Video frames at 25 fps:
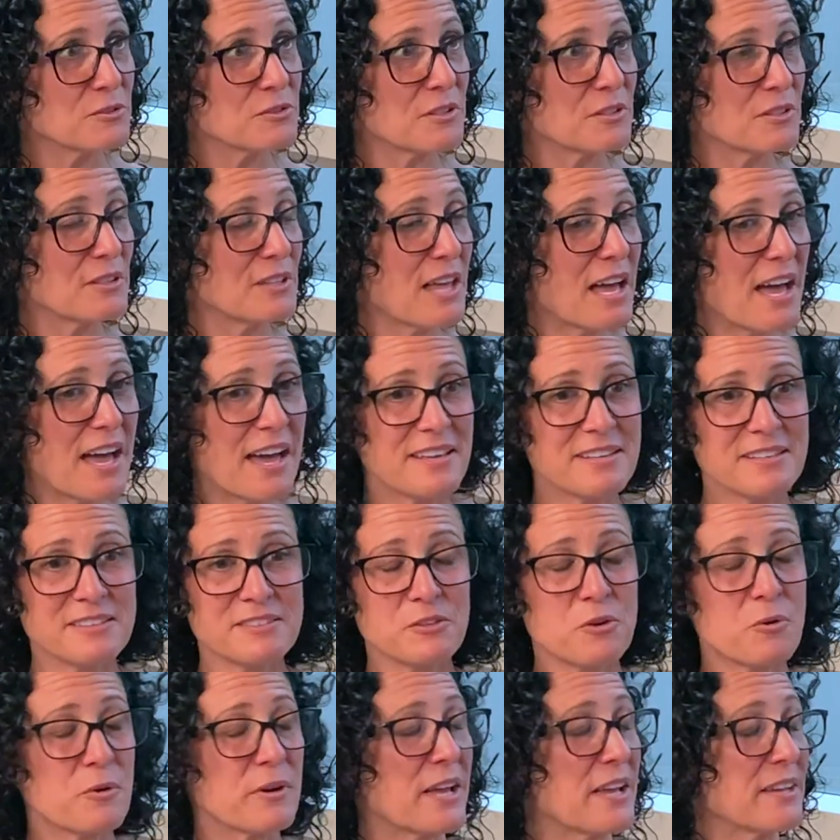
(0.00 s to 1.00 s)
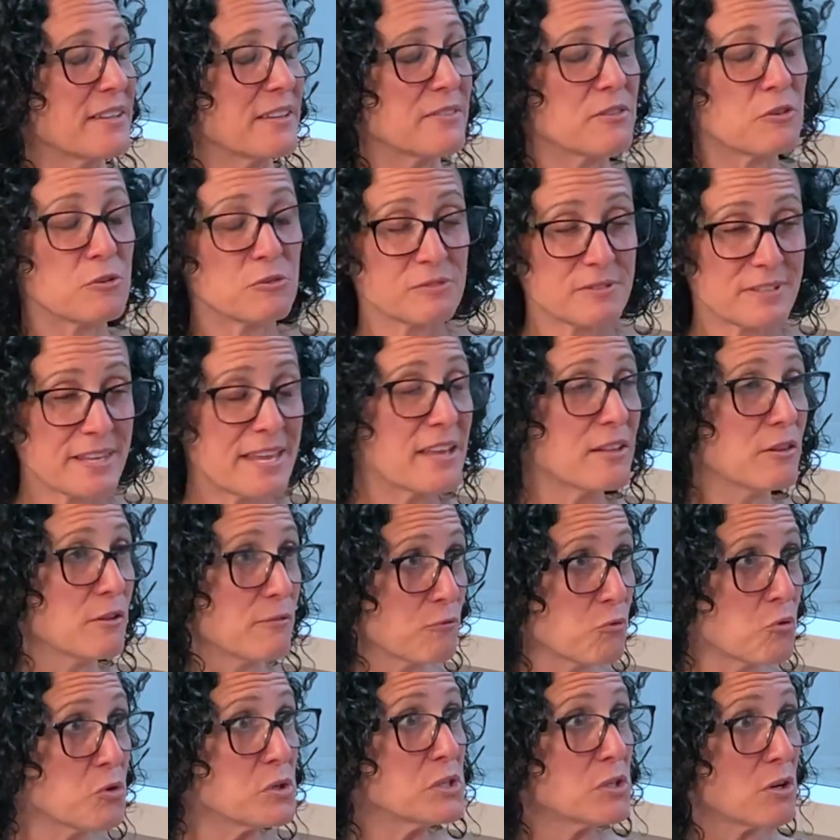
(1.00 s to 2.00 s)
that. a lot going on. There's
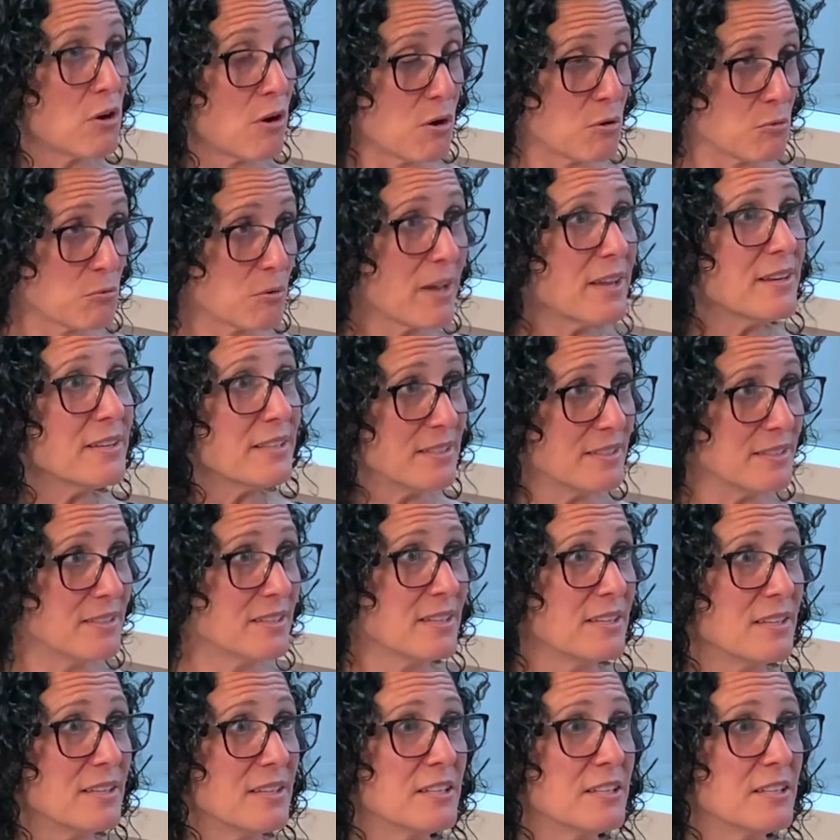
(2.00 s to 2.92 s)
California already